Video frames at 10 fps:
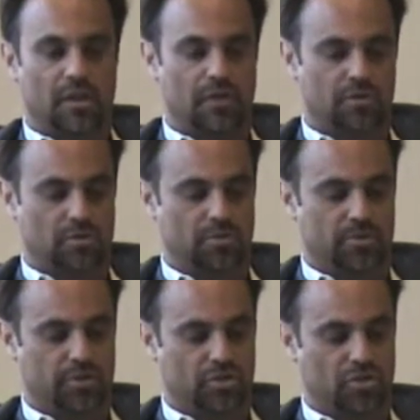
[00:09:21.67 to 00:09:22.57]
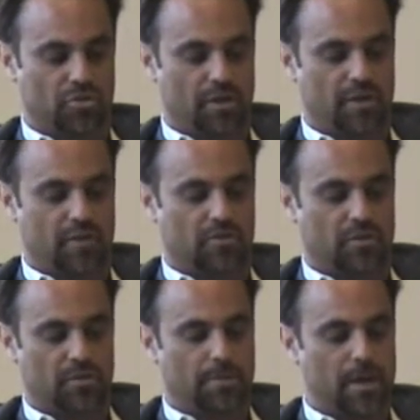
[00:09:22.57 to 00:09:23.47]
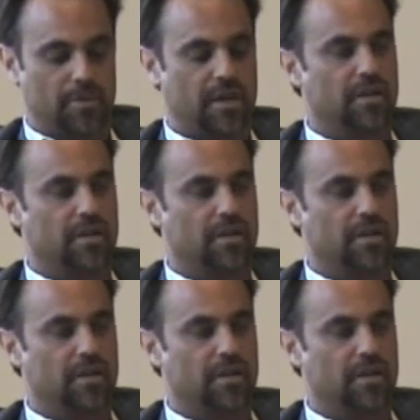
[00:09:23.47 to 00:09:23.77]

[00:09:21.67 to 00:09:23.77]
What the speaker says: in terms of ensuring that the public